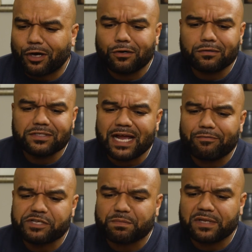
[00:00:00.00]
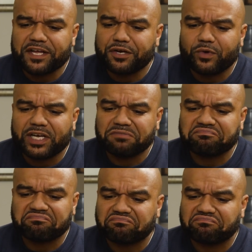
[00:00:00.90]
whole time we was planning the wedding,
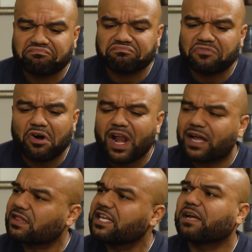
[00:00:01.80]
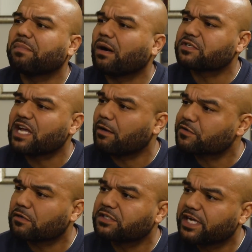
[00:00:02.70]
all I could think about was how I
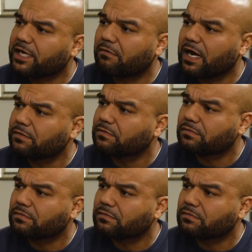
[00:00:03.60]
was gonna take her out.